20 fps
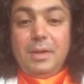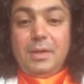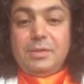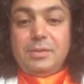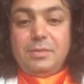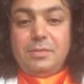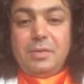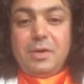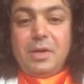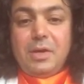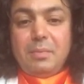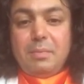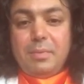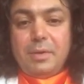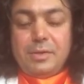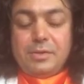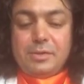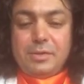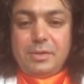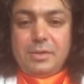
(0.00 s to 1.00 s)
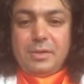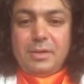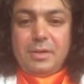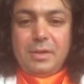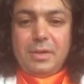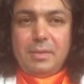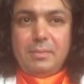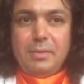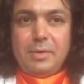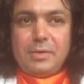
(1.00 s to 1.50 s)
it's creating pressure
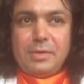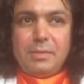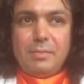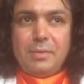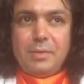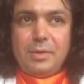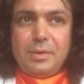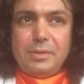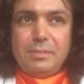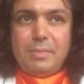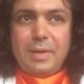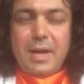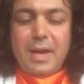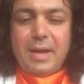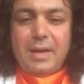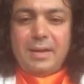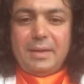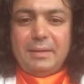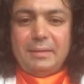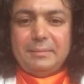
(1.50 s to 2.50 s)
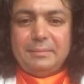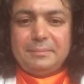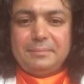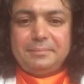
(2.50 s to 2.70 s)
on Moksha Mukti's back.